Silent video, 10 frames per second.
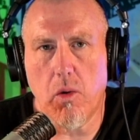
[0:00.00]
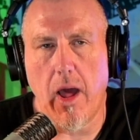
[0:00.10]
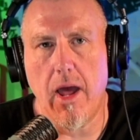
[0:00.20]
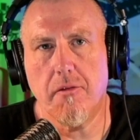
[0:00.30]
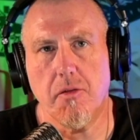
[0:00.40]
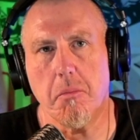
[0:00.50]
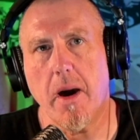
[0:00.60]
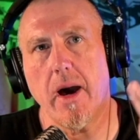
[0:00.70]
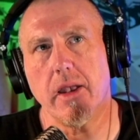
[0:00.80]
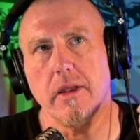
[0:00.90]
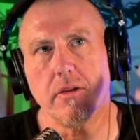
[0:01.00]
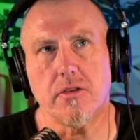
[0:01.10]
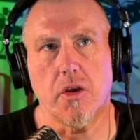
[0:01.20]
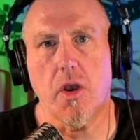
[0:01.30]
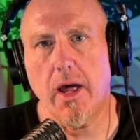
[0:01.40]
what I have in mind
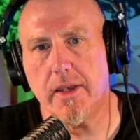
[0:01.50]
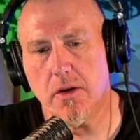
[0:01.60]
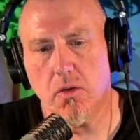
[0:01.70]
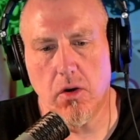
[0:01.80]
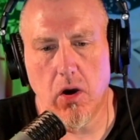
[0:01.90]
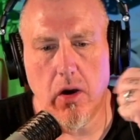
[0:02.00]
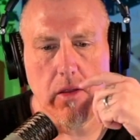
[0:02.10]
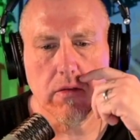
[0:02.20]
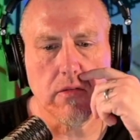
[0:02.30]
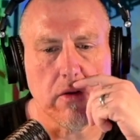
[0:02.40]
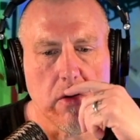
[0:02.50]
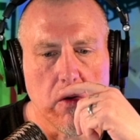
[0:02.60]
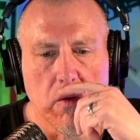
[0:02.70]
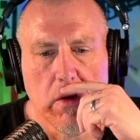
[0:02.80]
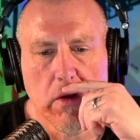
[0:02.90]
is a good idea or not.
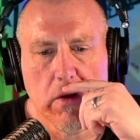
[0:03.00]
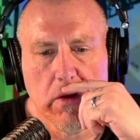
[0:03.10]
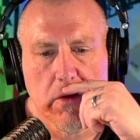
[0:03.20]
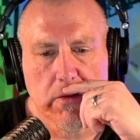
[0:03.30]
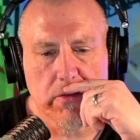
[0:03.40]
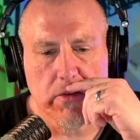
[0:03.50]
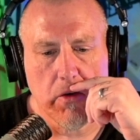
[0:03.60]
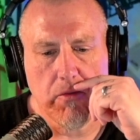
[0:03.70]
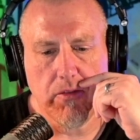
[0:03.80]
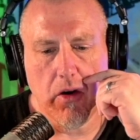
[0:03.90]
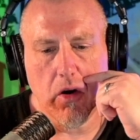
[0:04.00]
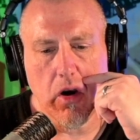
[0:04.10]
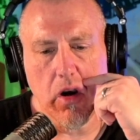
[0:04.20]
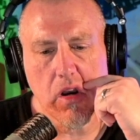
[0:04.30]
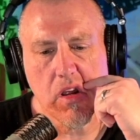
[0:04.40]
So
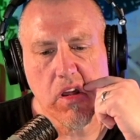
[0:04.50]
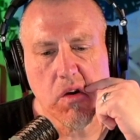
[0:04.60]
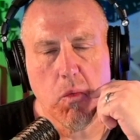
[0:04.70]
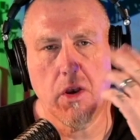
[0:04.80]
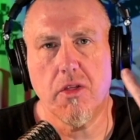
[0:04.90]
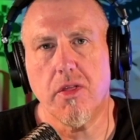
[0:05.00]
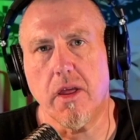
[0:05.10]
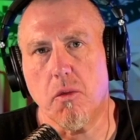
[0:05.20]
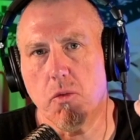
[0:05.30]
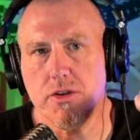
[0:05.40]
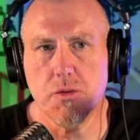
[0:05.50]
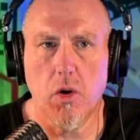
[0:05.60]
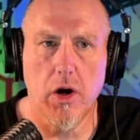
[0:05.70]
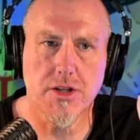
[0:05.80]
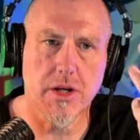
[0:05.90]
far, what do you think? Would you
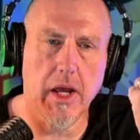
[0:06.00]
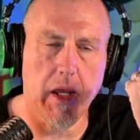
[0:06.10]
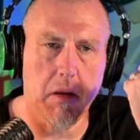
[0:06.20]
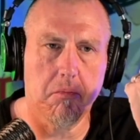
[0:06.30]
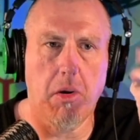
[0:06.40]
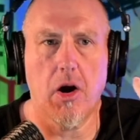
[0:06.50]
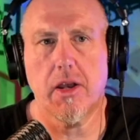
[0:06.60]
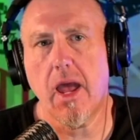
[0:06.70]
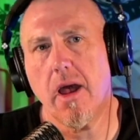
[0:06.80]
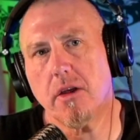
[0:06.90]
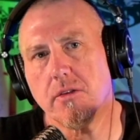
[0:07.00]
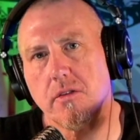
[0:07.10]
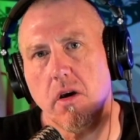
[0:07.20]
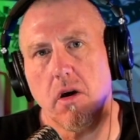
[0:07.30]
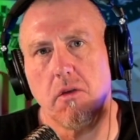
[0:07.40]
watch a
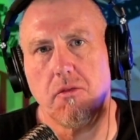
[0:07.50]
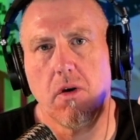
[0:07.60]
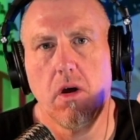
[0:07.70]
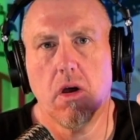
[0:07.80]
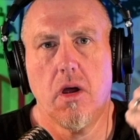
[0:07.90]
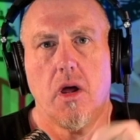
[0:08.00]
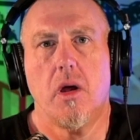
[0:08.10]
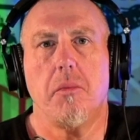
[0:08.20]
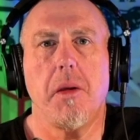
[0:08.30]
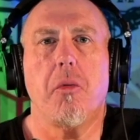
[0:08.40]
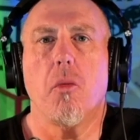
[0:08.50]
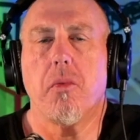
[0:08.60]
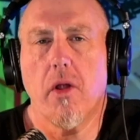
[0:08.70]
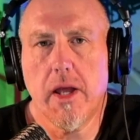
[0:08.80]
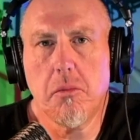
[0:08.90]
podcast of people
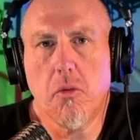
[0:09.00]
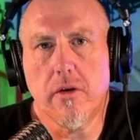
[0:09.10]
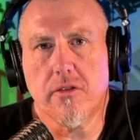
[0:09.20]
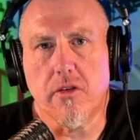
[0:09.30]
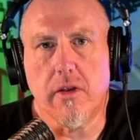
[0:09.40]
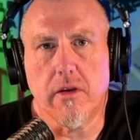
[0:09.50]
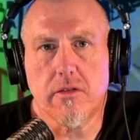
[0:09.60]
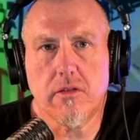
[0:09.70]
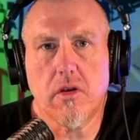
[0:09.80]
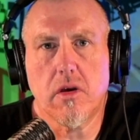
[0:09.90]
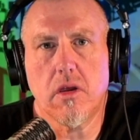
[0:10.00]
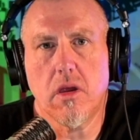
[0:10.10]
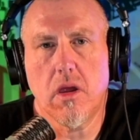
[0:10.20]
playing Morton's List